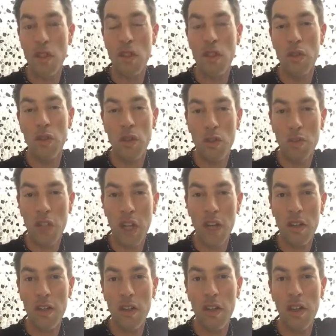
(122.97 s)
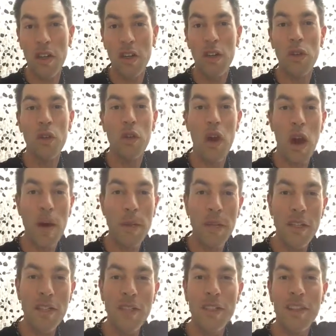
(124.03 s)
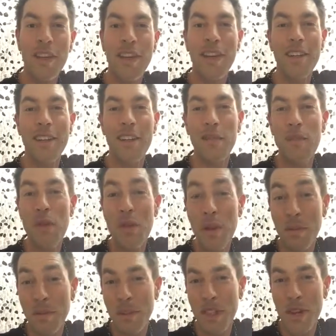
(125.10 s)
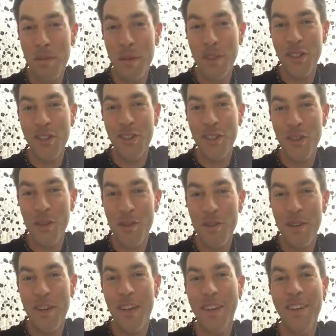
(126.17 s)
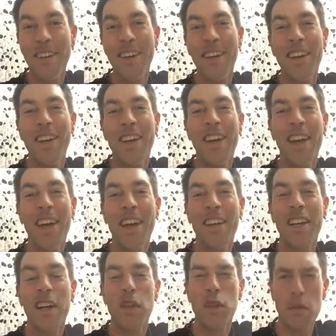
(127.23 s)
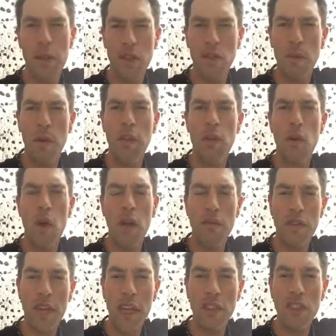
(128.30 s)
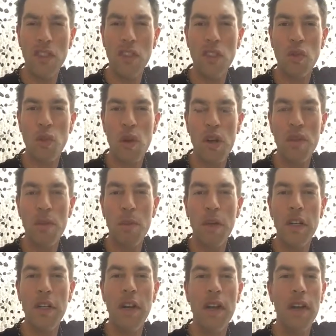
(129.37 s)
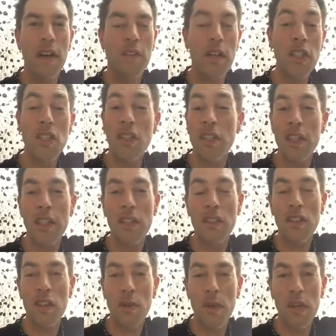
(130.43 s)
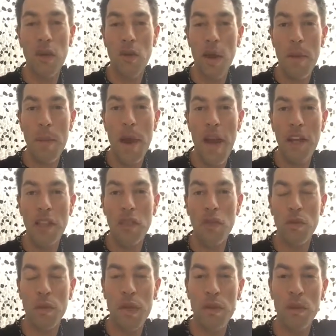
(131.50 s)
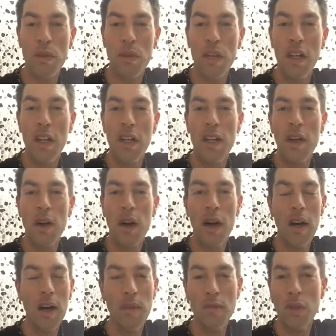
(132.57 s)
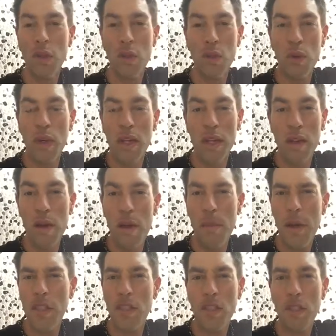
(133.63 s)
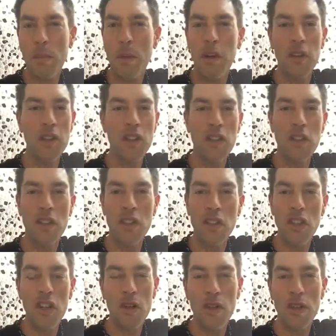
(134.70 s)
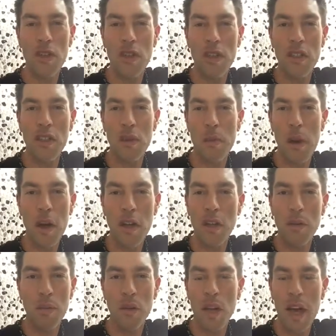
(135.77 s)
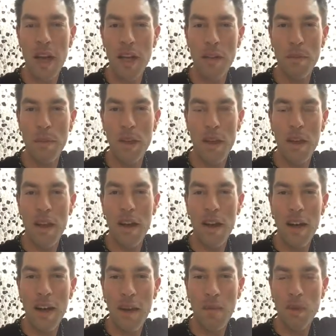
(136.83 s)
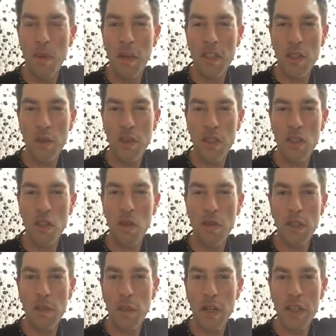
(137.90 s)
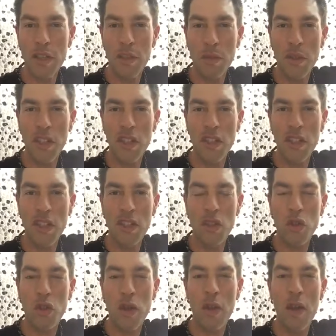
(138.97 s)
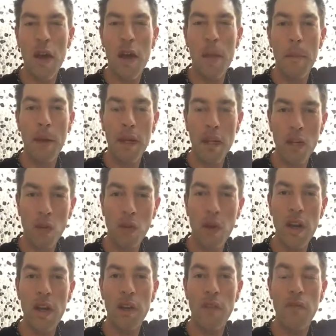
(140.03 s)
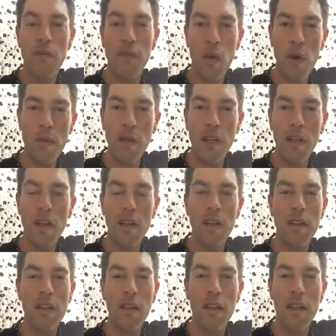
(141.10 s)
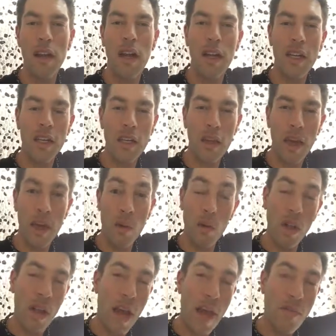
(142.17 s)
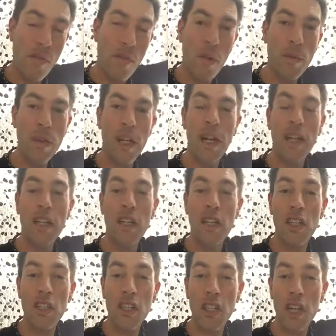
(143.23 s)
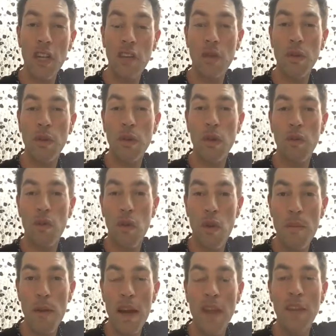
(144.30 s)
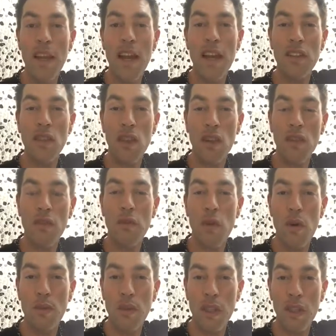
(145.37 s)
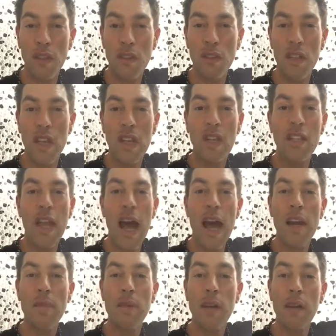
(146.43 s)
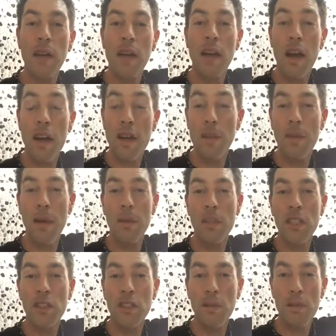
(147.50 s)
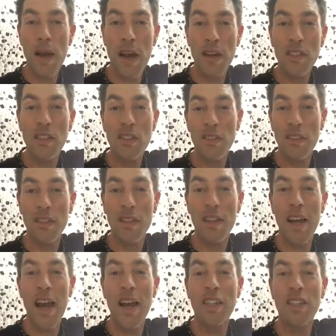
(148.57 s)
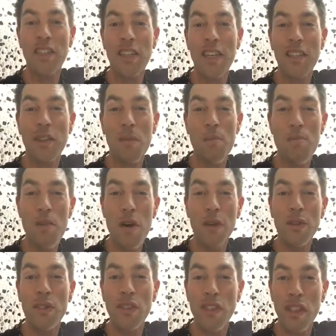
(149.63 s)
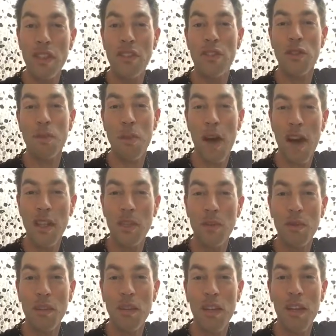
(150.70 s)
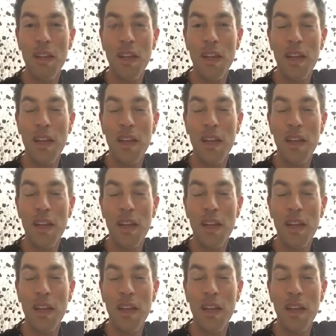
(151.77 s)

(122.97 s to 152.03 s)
to this YouTube channel who comment and give me thumbs up on YouTube, okay? And there'll be some other qualifications as well, but eventually it's going to be a great package for people to basically purchase, because, you know, it's a marketable item, especially when there's so much money in the petition industry. But I'm going to create a formula. I have the formula. I'm going to share with you a format that has all the formulas to how to become a petition master, to actually get the most signatures possible